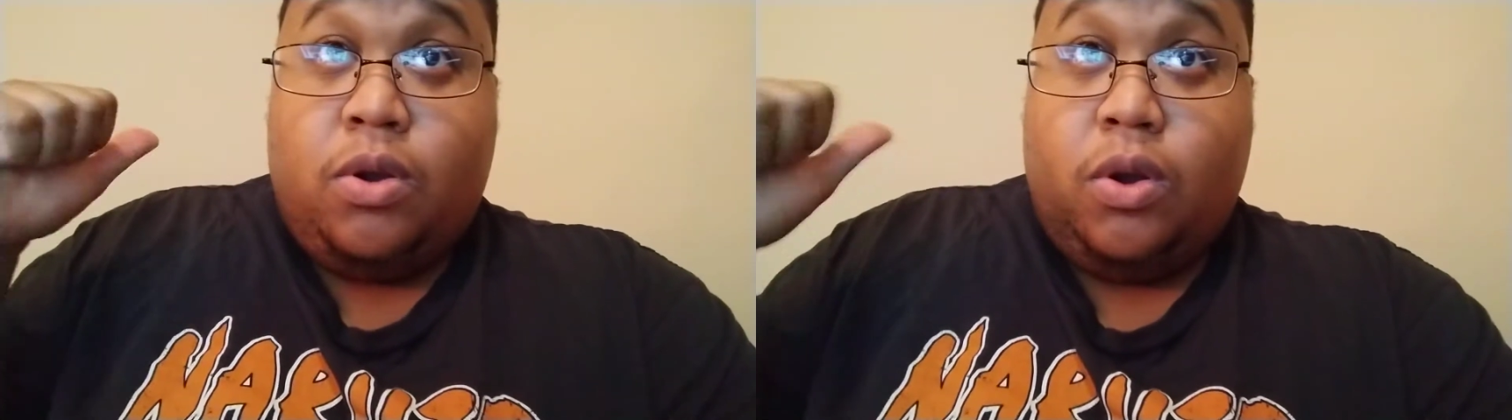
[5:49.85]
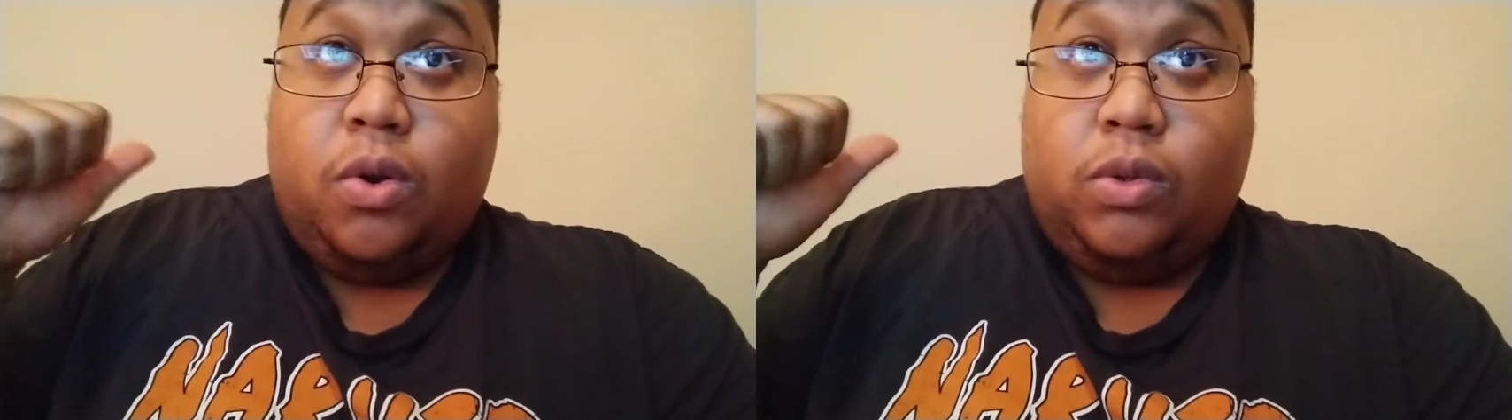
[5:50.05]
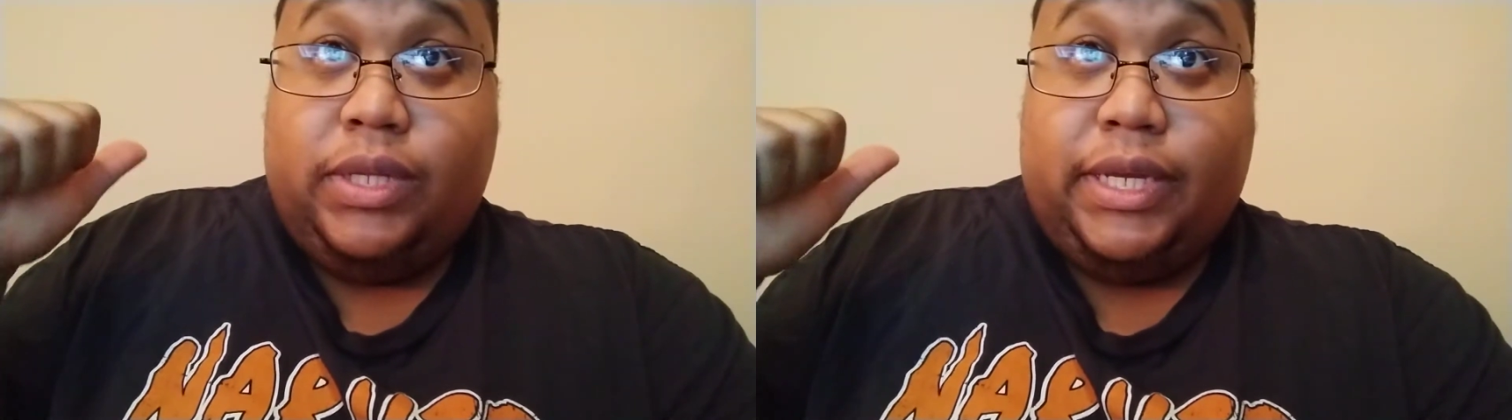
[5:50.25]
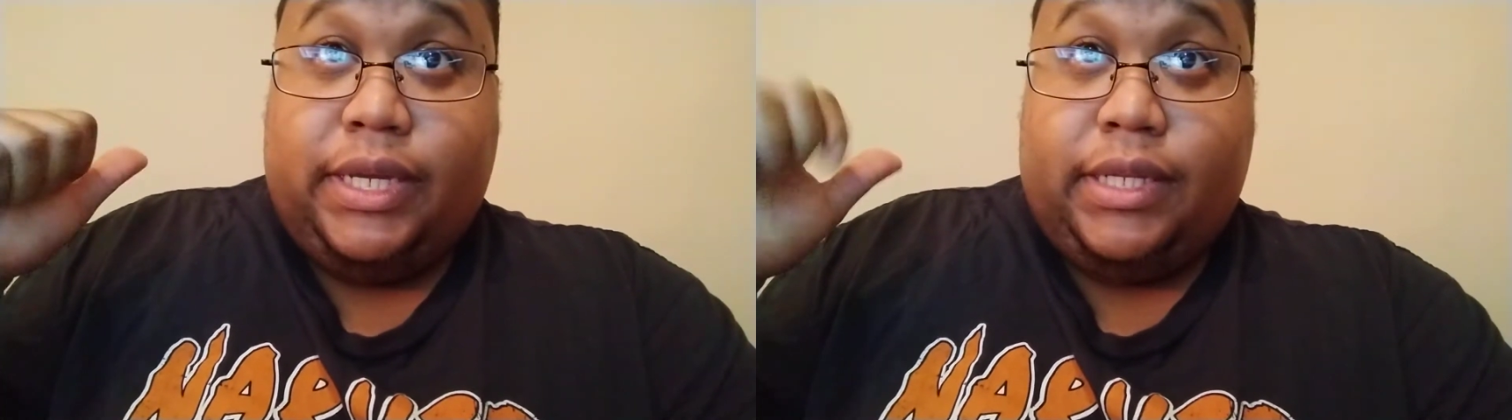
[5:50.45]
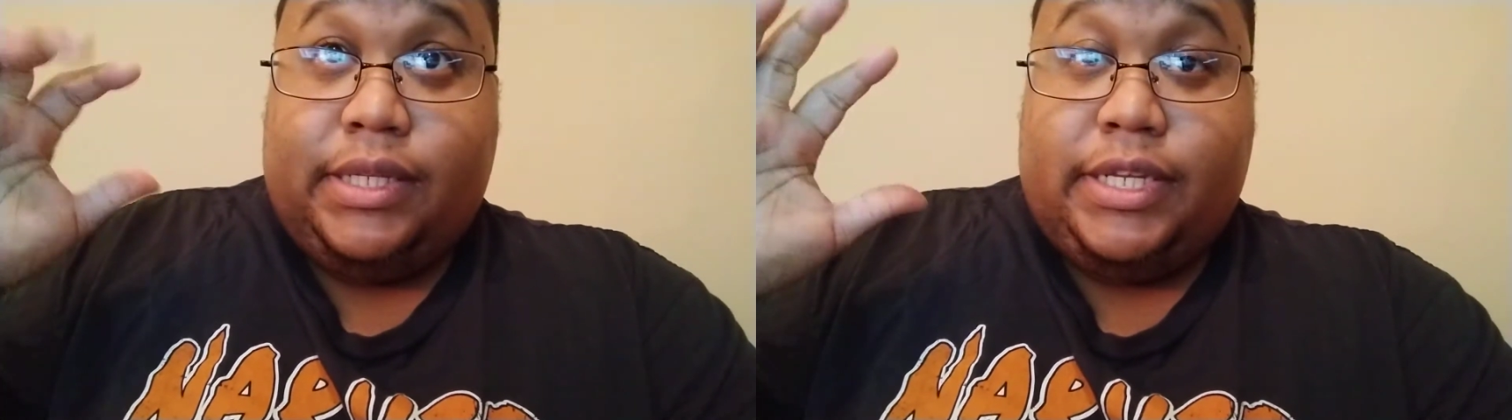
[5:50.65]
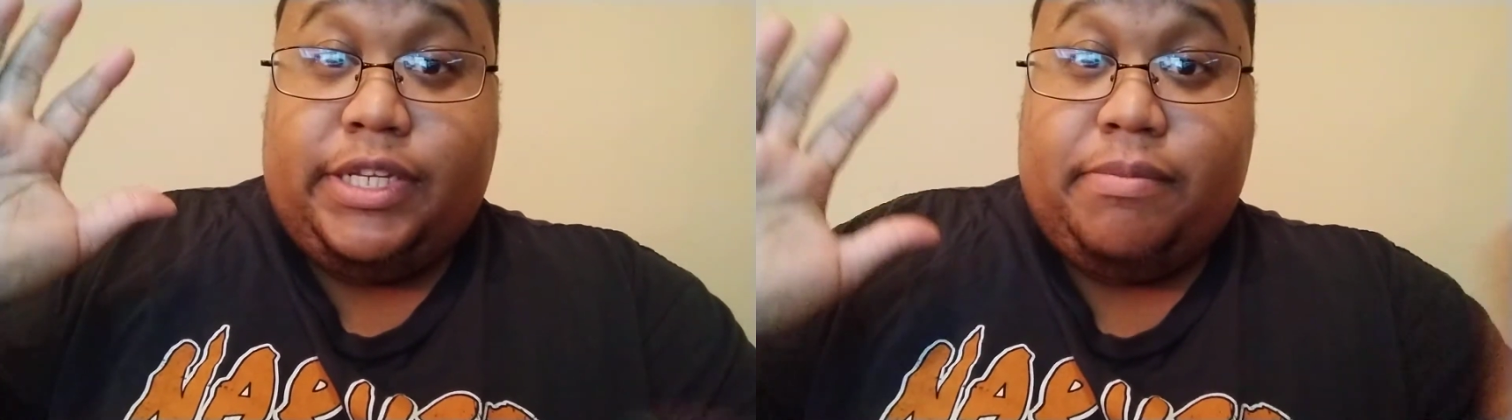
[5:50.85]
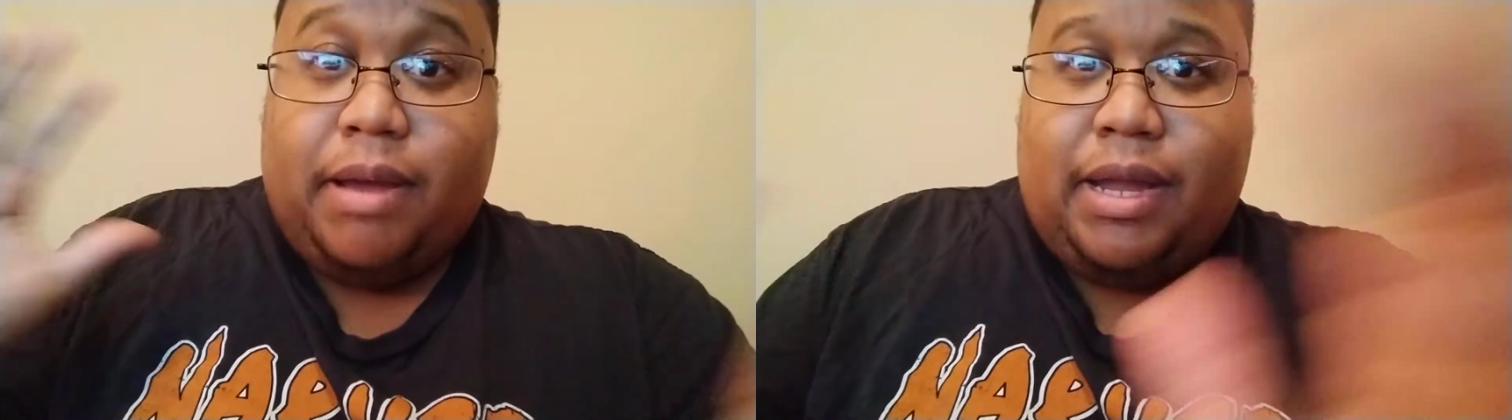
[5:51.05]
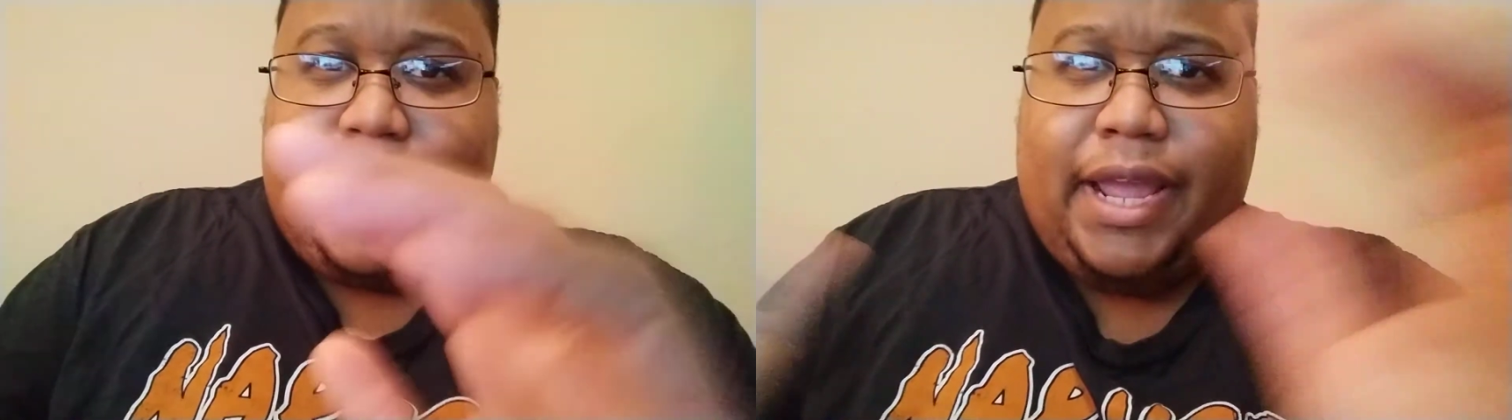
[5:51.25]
Holy Digimon